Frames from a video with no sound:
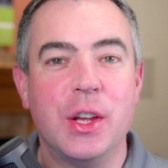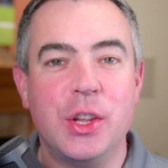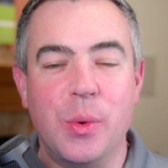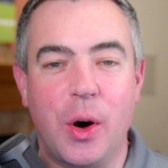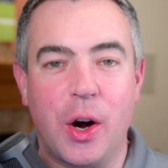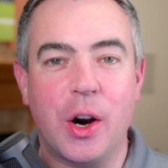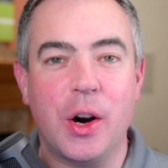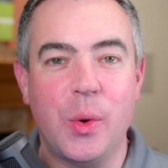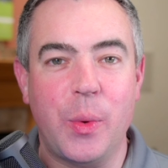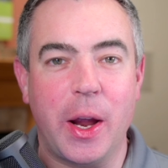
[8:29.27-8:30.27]
you are
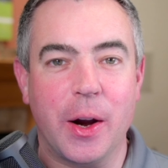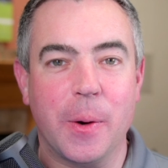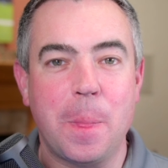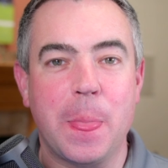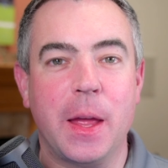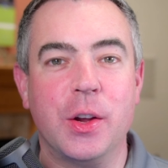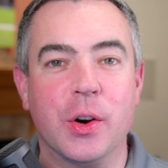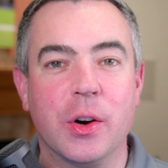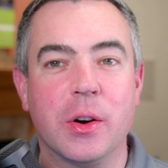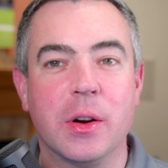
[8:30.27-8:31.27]
aware that
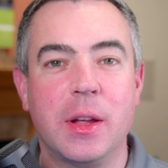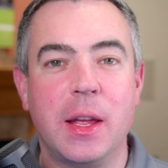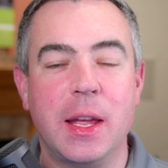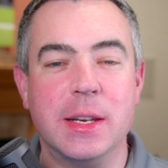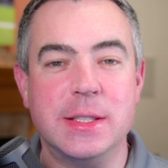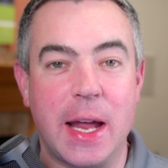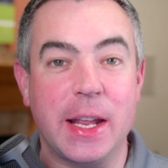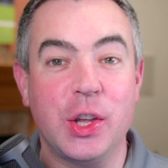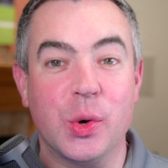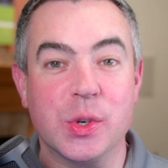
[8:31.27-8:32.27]
you're
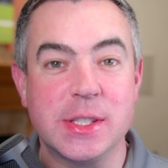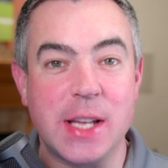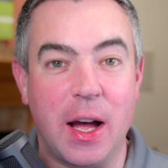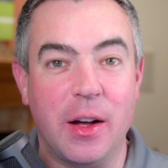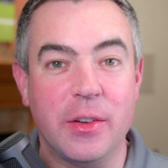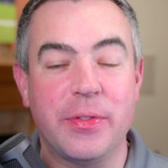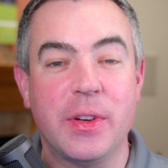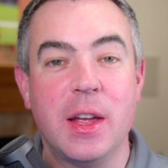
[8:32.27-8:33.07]
indebting yourself,